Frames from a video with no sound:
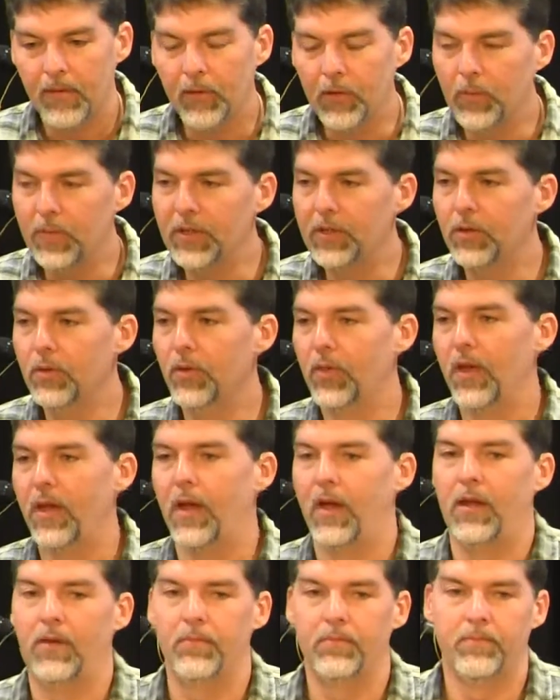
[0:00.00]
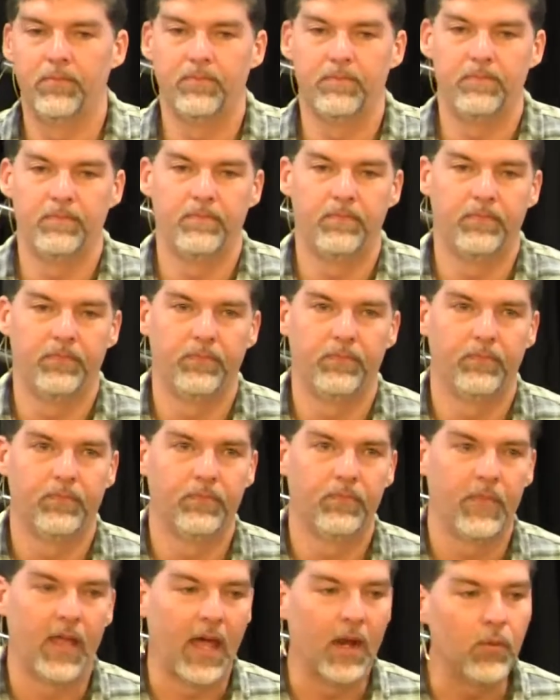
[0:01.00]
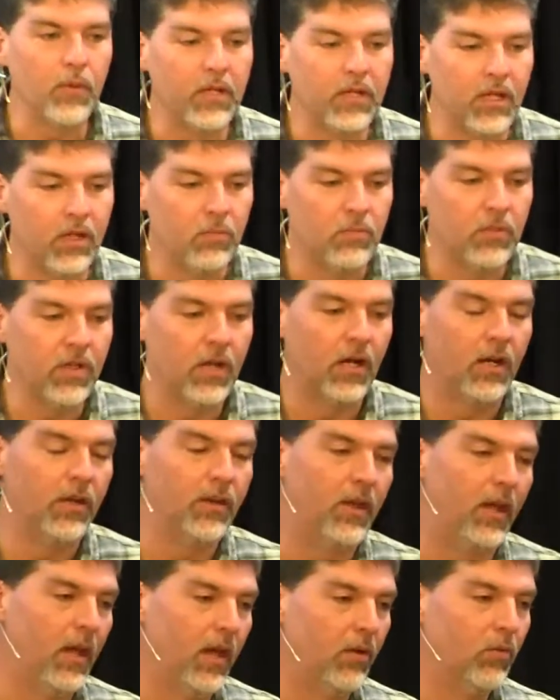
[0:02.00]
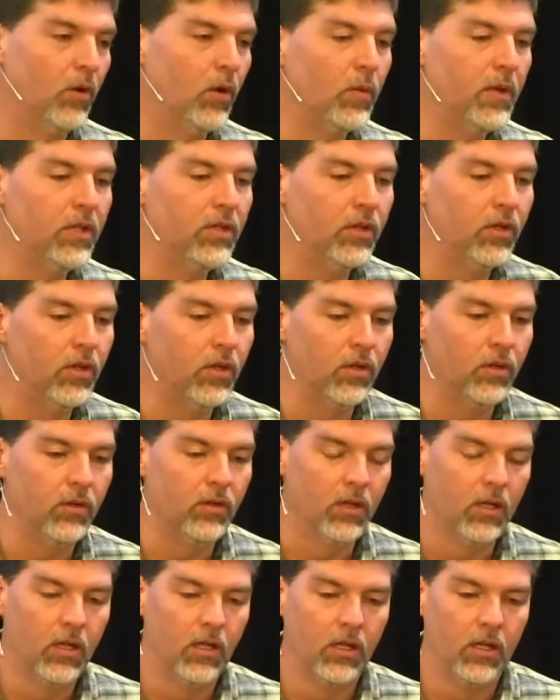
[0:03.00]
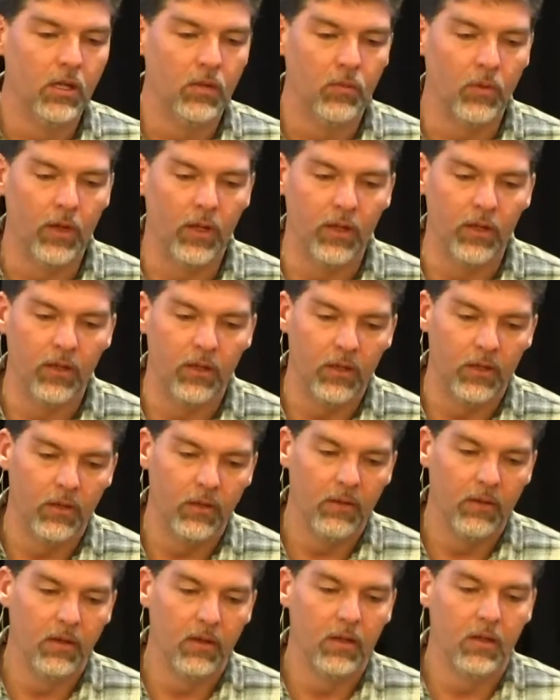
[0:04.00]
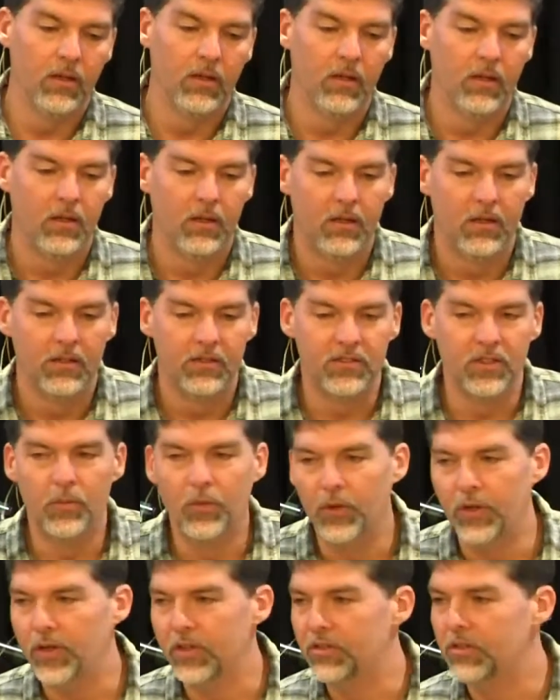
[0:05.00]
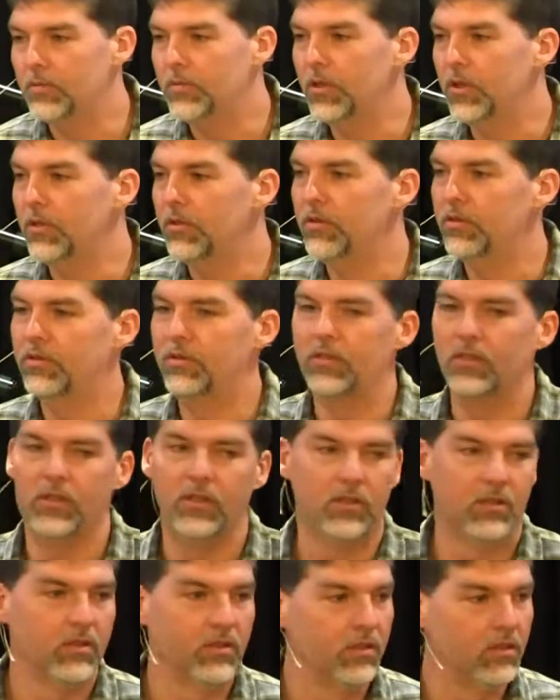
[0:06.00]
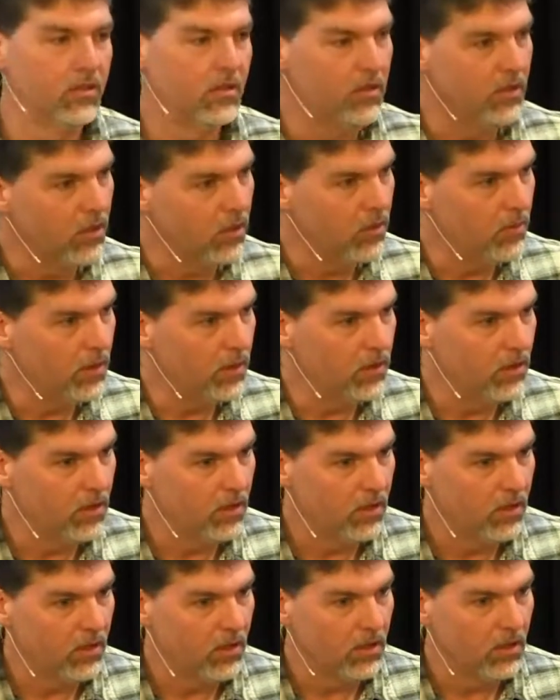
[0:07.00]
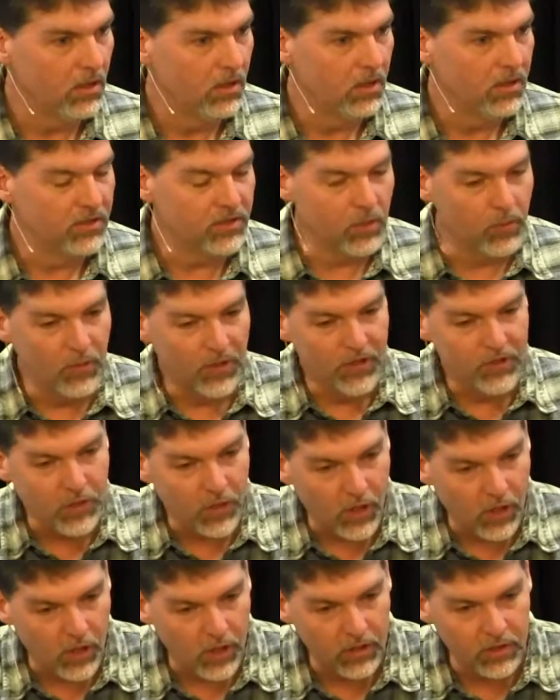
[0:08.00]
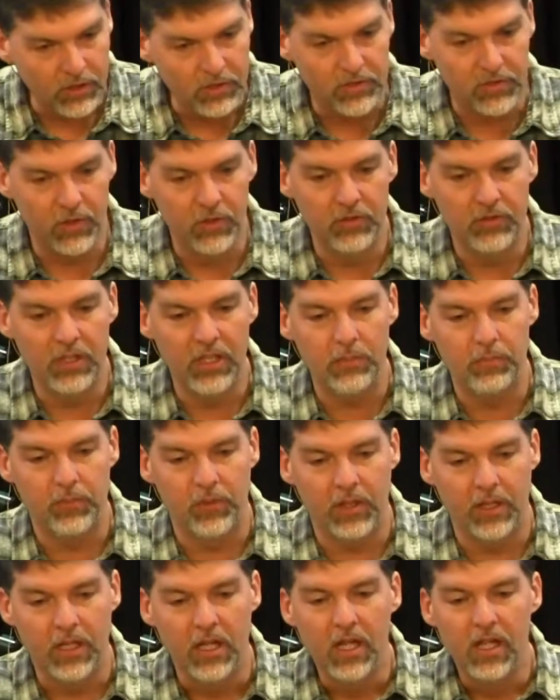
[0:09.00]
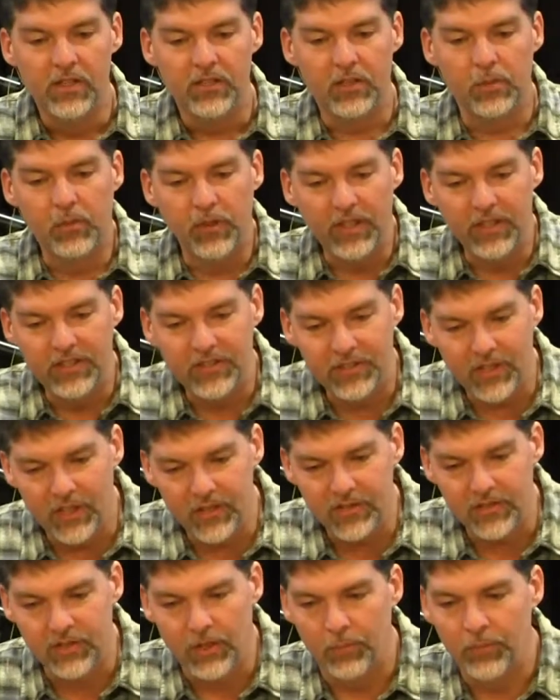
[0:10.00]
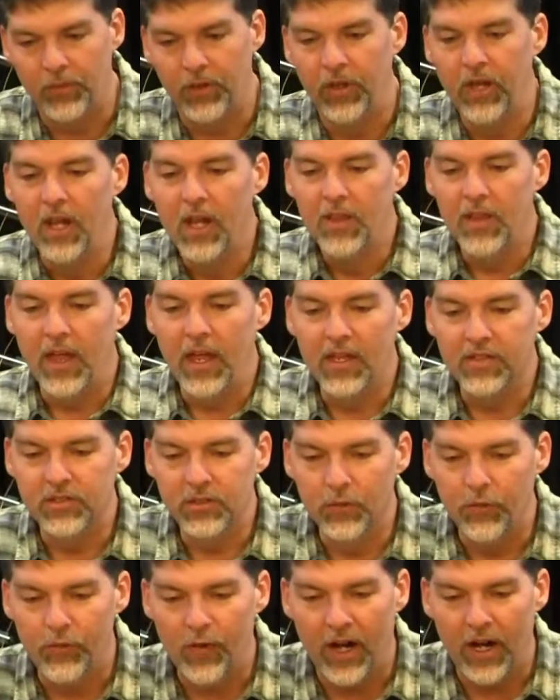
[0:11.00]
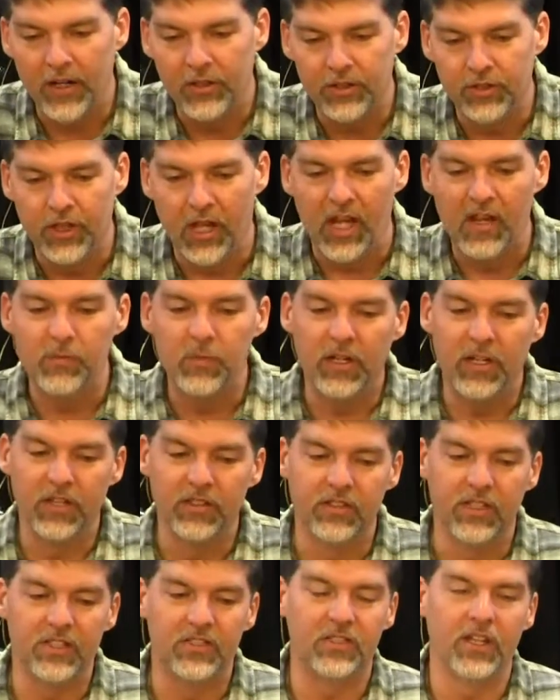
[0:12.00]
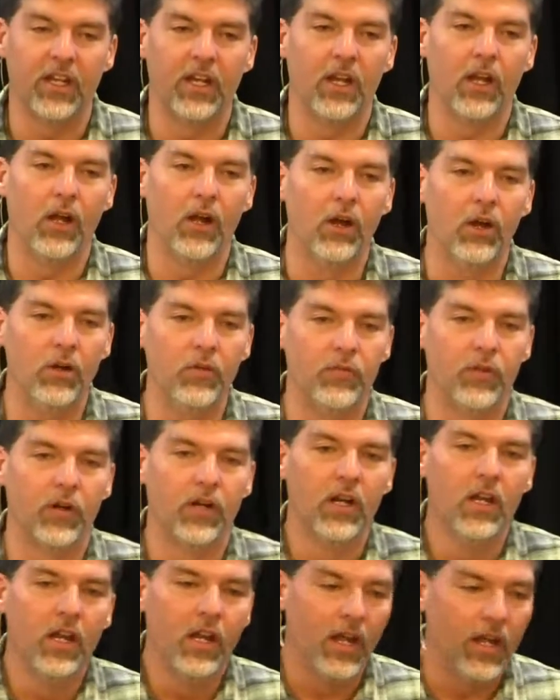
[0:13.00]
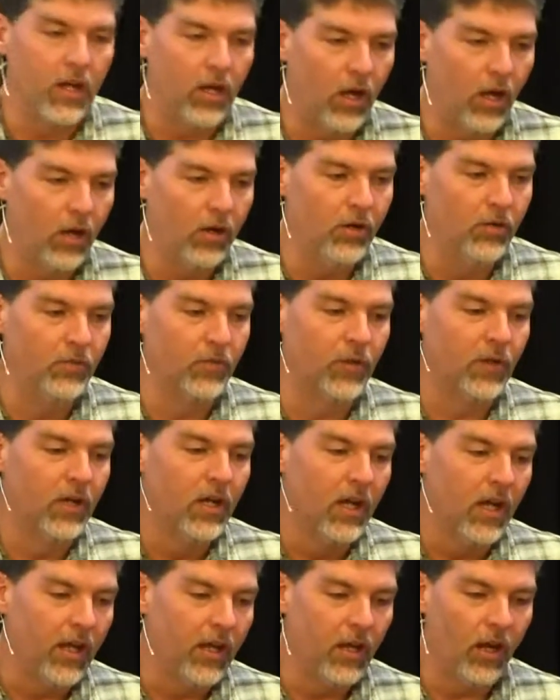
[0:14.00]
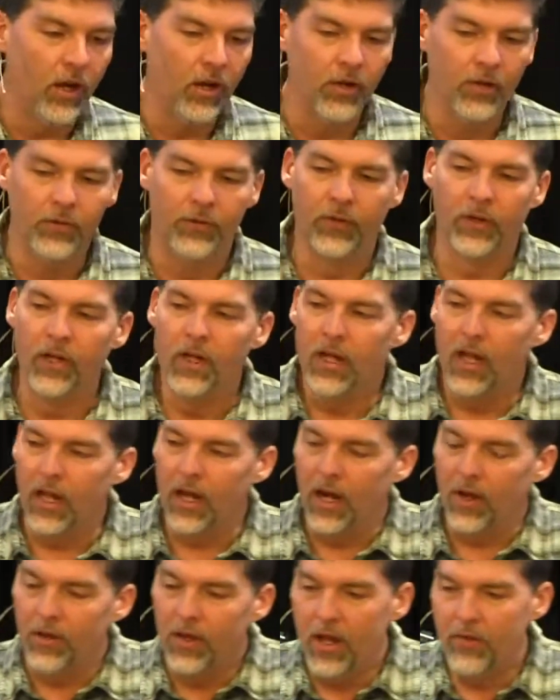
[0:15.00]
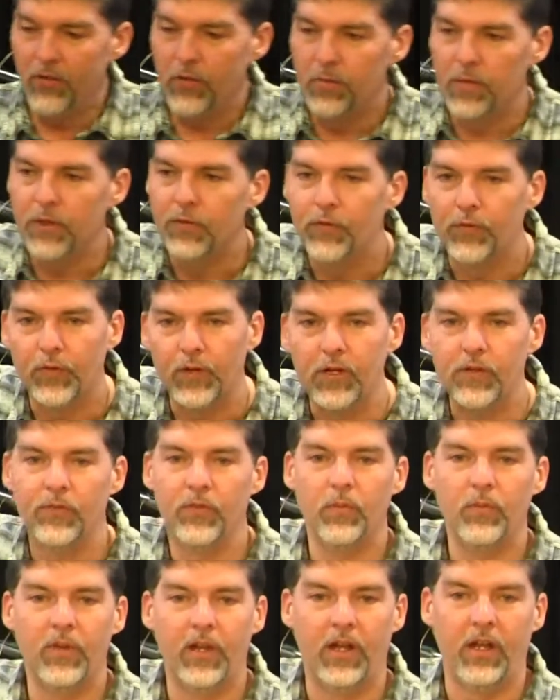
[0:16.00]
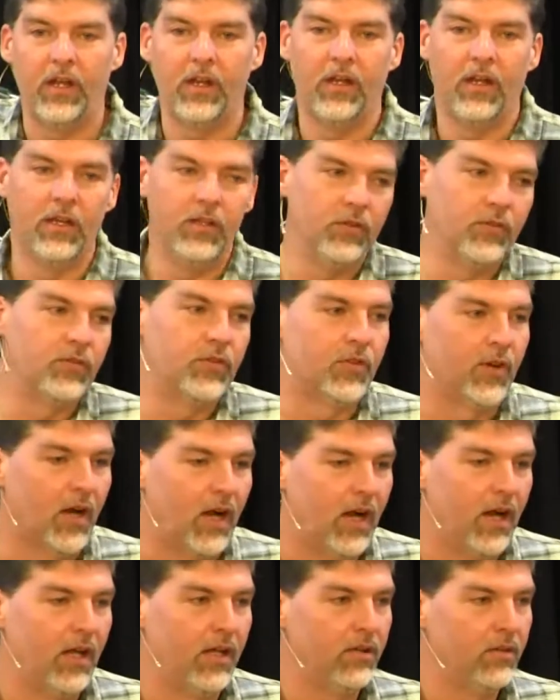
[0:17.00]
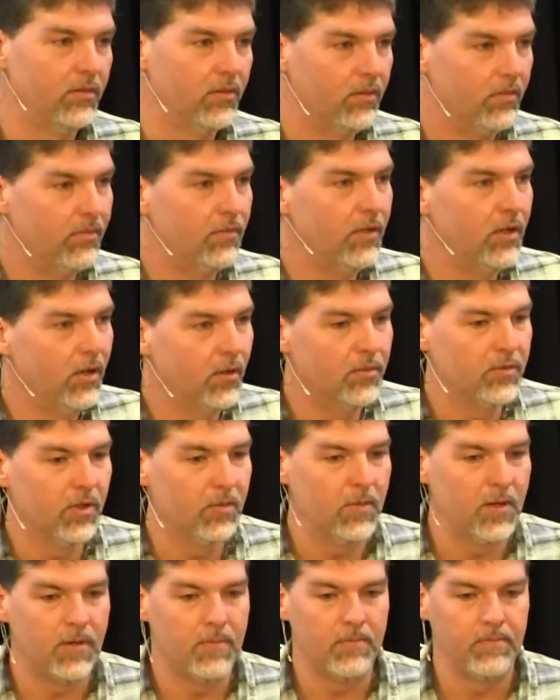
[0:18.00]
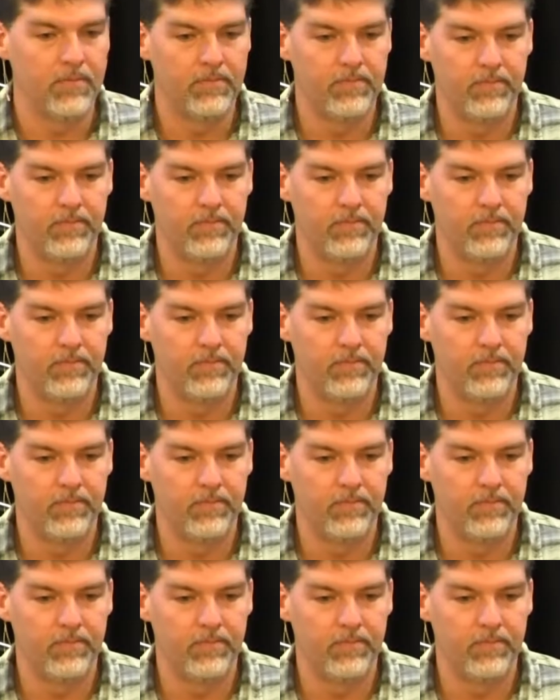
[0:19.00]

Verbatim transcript: What do we do with that? How do we get beyond that? What do we do when someone has abused you? You know what I mean? Someone has hurt you so deeply. Someone has said something that has defined your life because they said it over and over and over, and I'll never be free from that. And you've tried. You know what I'm talking about?